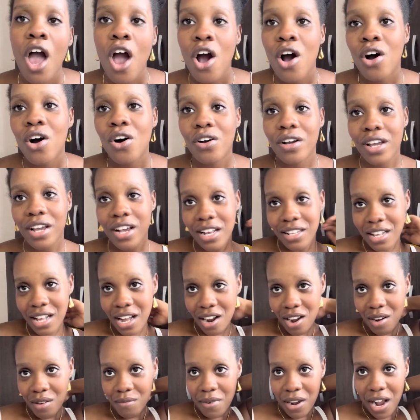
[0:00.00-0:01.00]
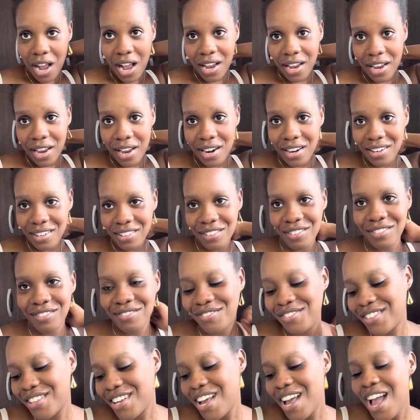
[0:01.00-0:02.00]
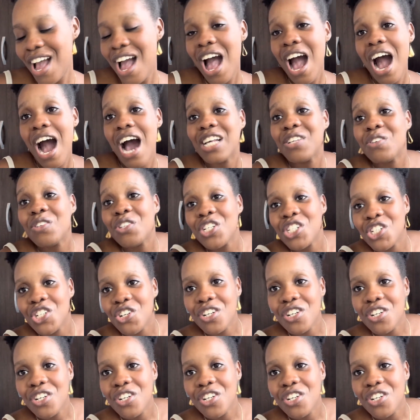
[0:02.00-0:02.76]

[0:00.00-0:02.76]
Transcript: Okay, guys, I'll come back again. I just want to show you